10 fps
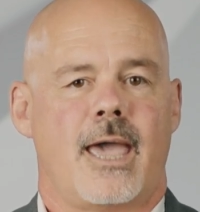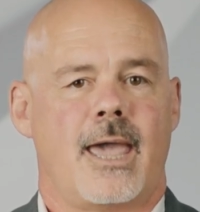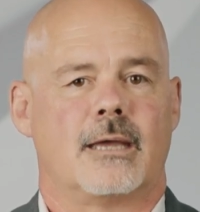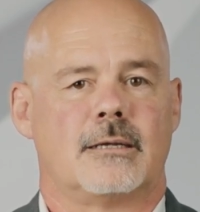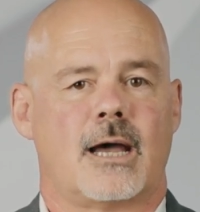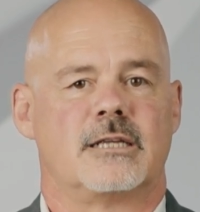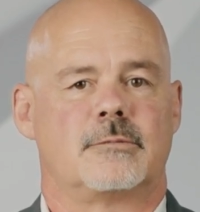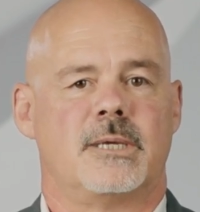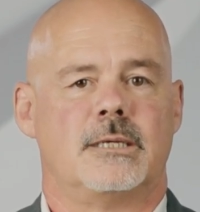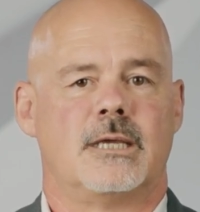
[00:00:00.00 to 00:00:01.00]
and
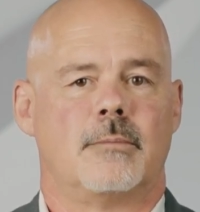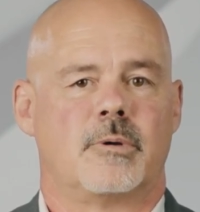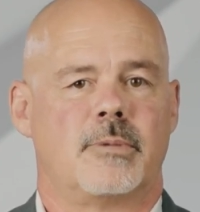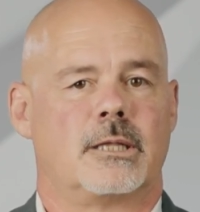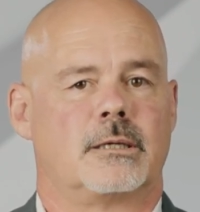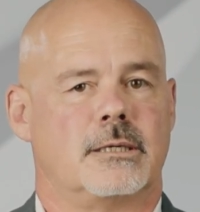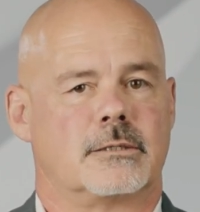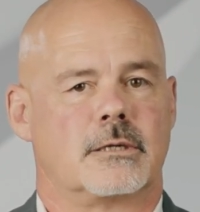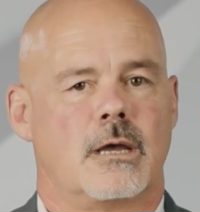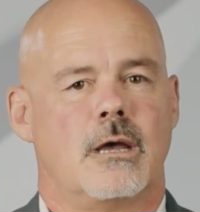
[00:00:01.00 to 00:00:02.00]
high-speed
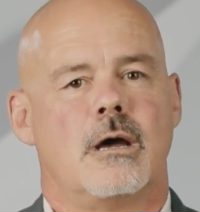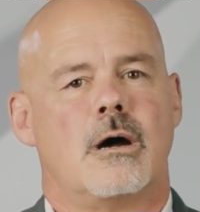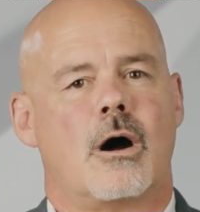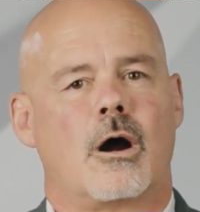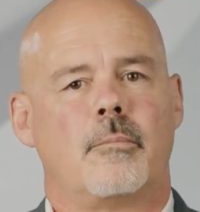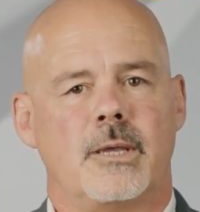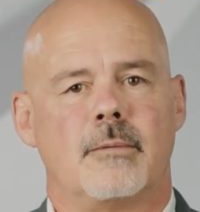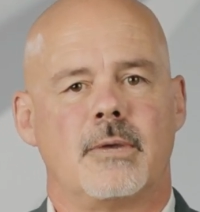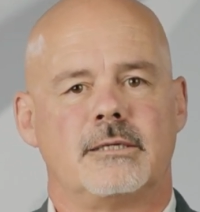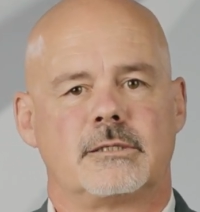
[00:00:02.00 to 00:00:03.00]
capabilities.
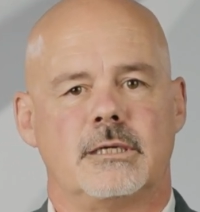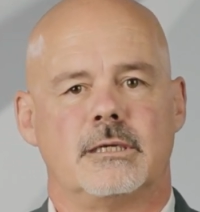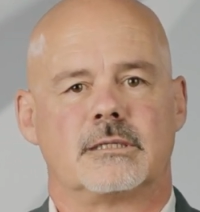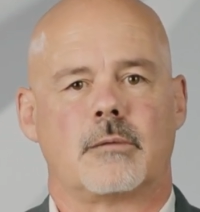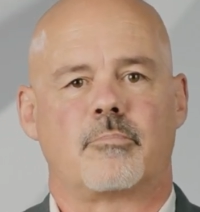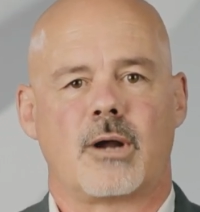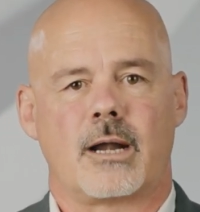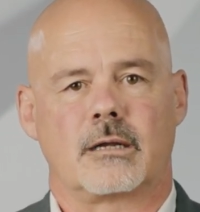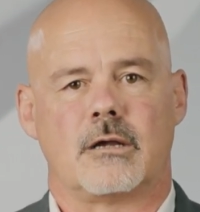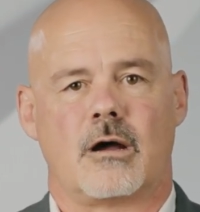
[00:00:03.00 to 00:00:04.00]
RPMAC is a
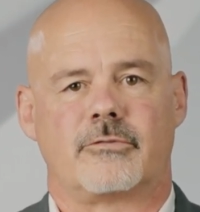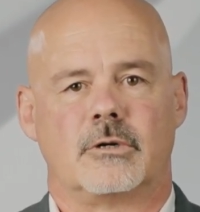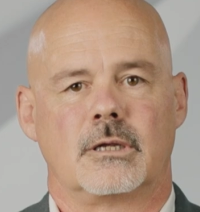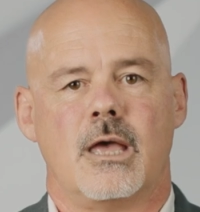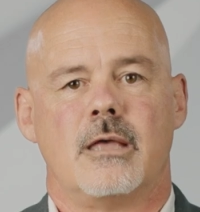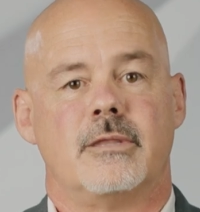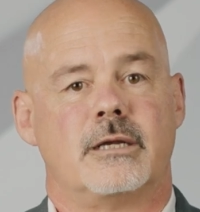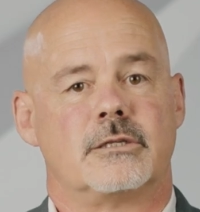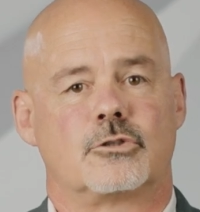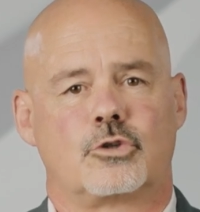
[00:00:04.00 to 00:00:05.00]
product offering that
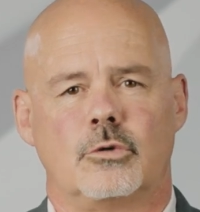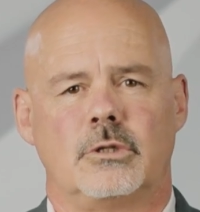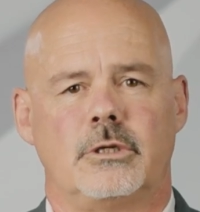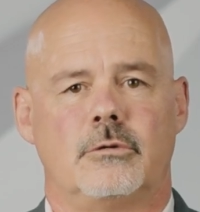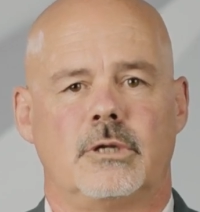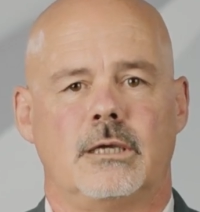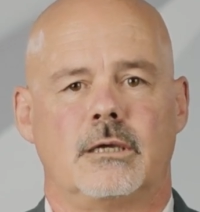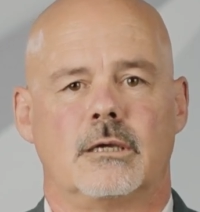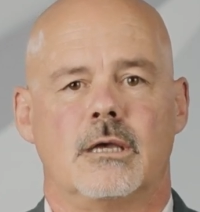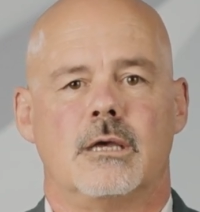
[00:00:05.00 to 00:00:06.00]
is truly
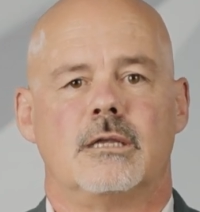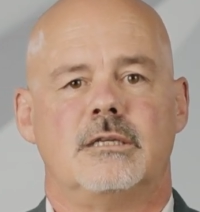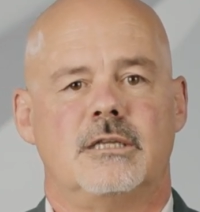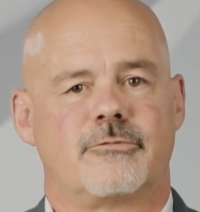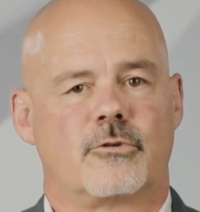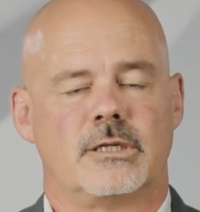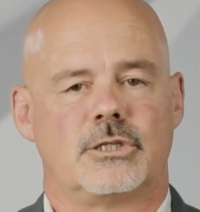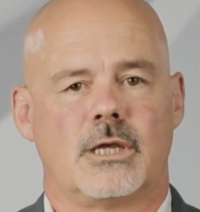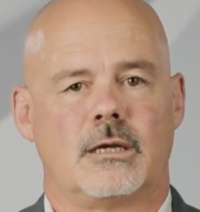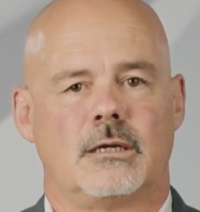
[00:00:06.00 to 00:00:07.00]
unique,
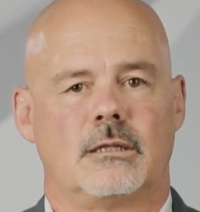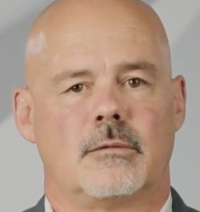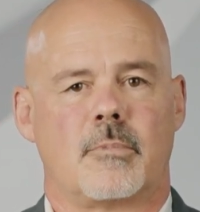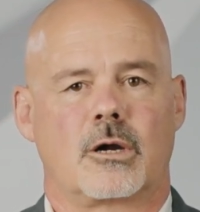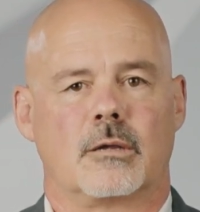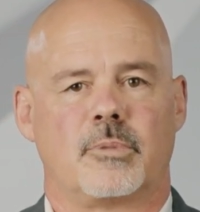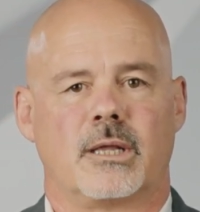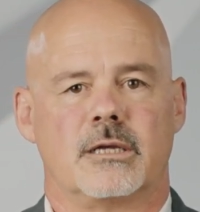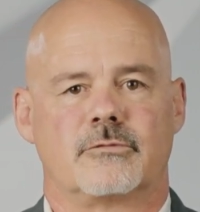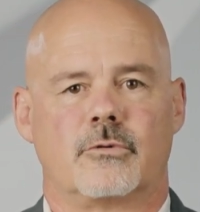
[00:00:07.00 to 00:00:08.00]
differentiated in the
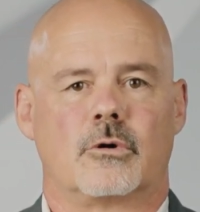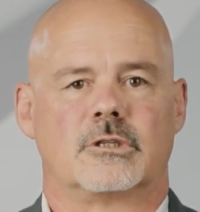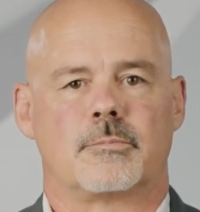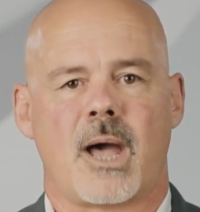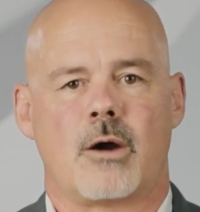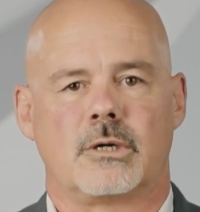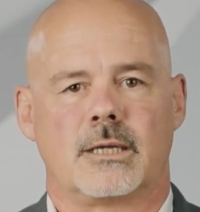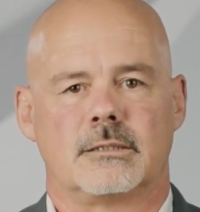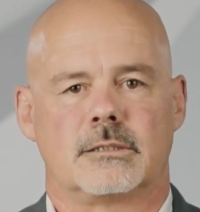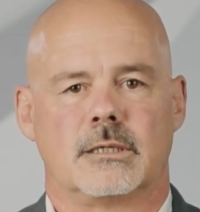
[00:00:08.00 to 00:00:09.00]
marketplace for its power
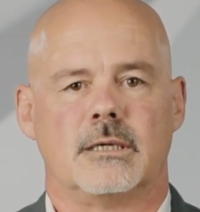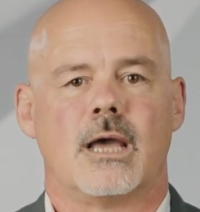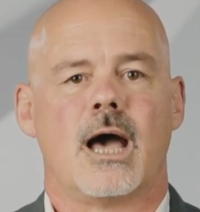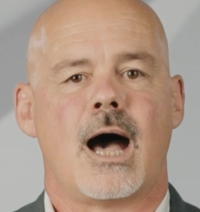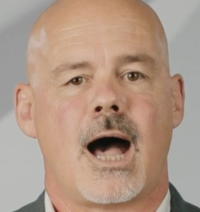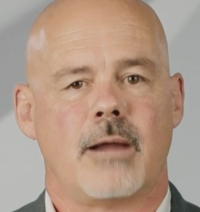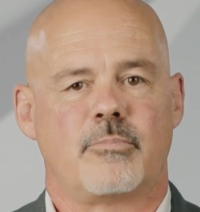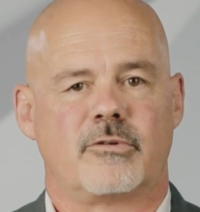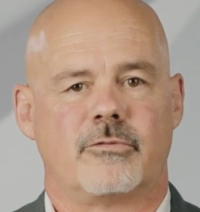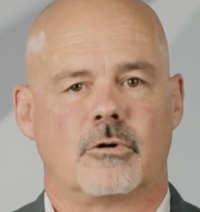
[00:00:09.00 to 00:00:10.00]
density, high
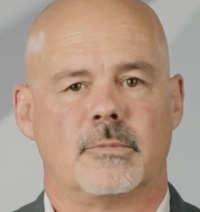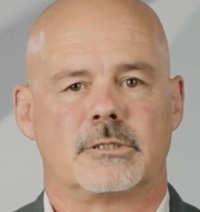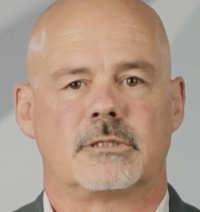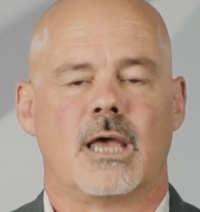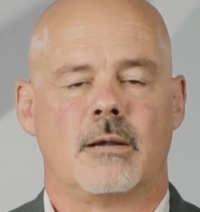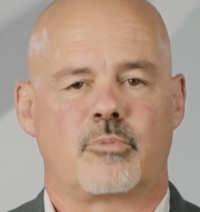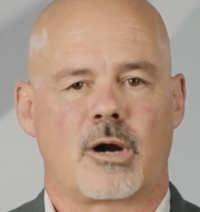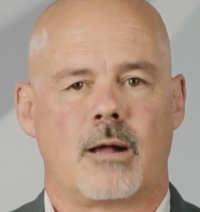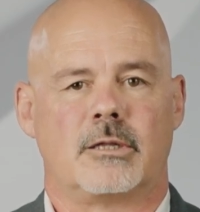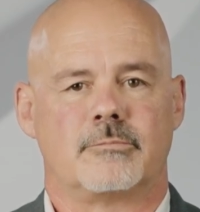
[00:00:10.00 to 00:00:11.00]
performance, and
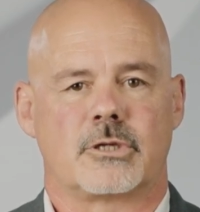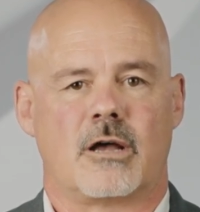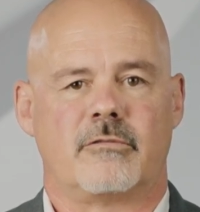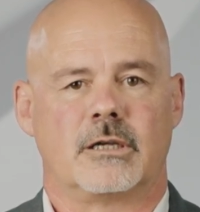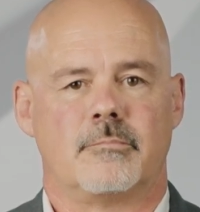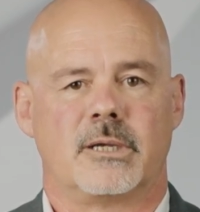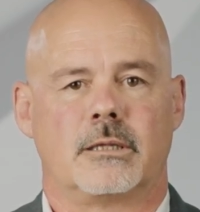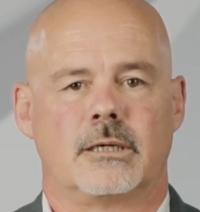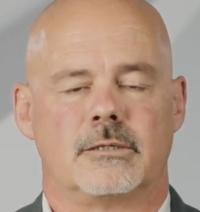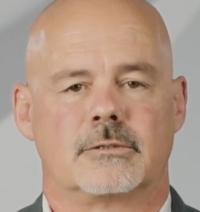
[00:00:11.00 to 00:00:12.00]
problem-solving
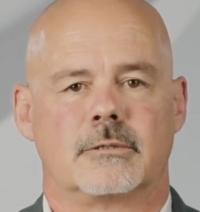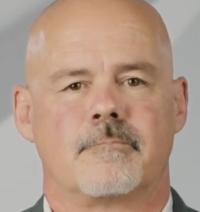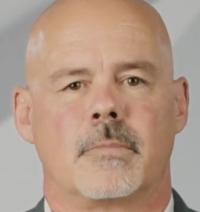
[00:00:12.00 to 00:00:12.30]
abilities.